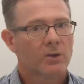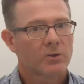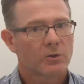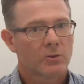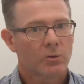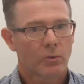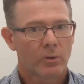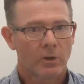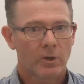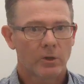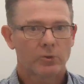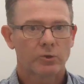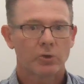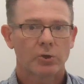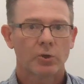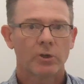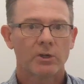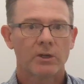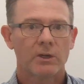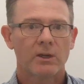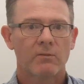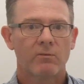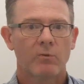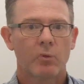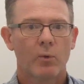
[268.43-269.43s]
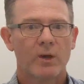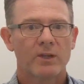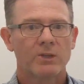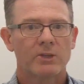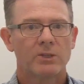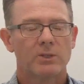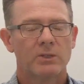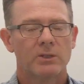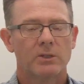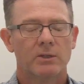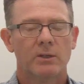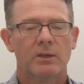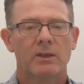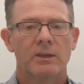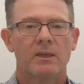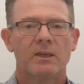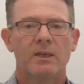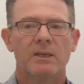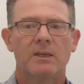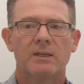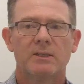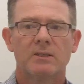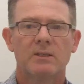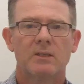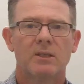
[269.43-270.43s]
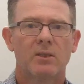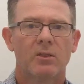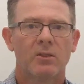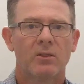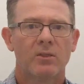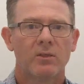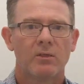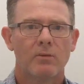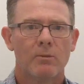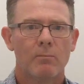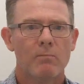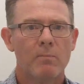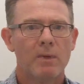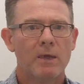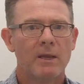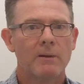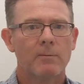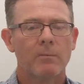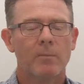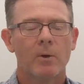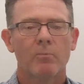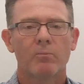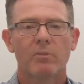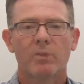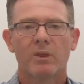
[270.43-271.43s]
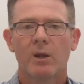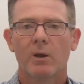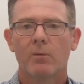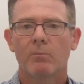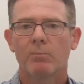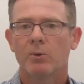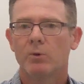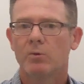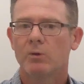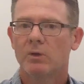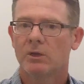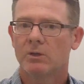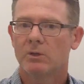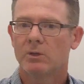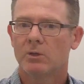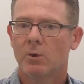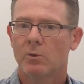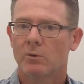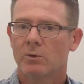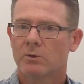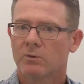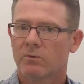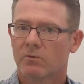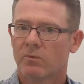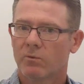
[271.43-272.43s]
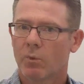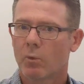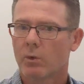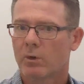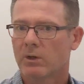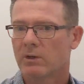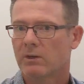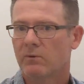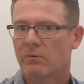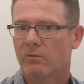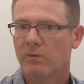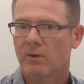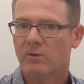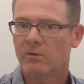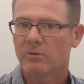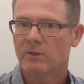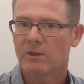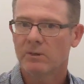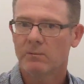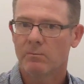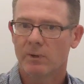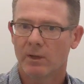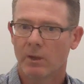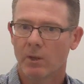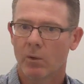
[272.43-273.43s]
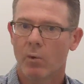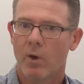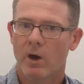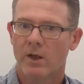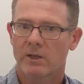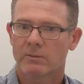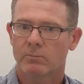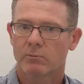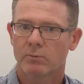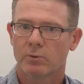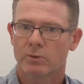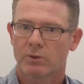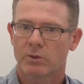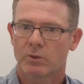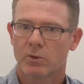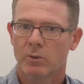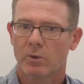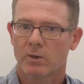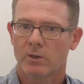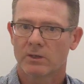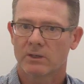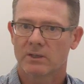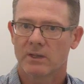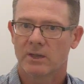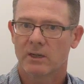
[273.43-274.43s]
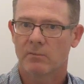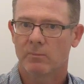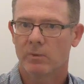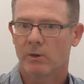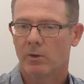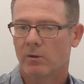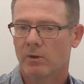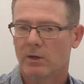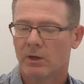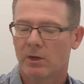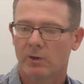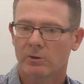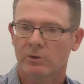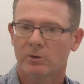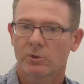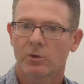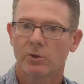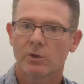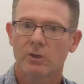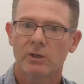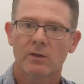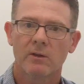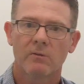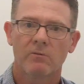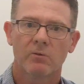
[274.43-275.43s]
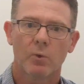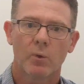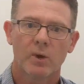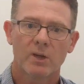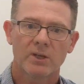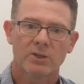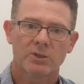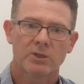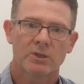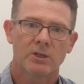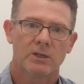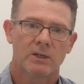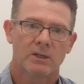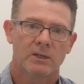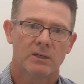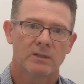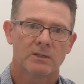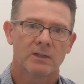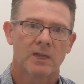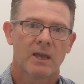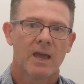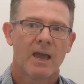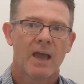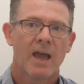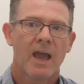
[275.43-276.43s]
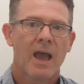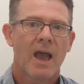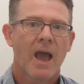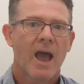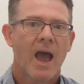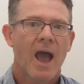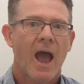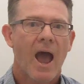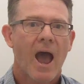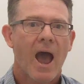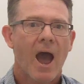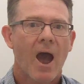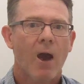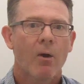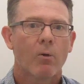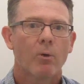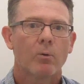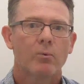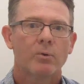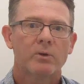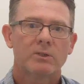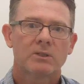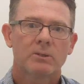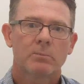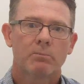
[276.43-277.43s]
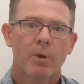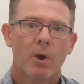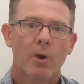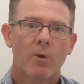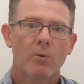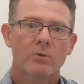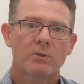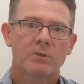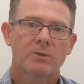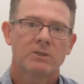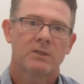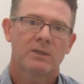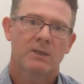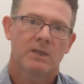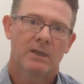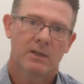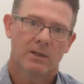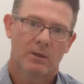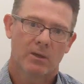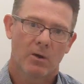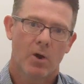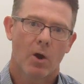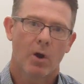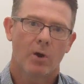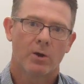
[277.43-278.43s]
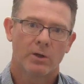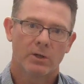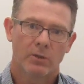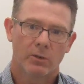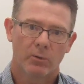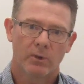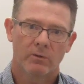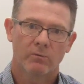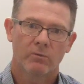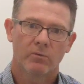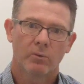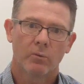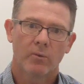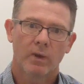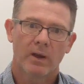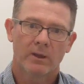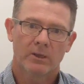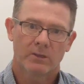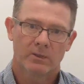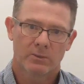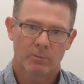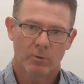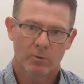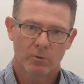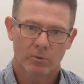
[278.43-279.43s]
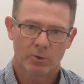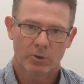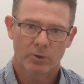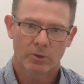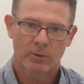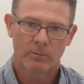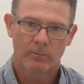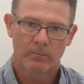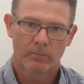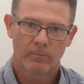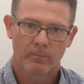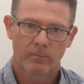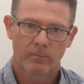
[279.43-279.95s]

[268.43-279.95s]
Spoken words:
So an alternative question to, is the minimum therapeutic dose 40 to 50 milliwatts per square centimeter? The alternative question is, how are we supposed to get our near-infrared exposure?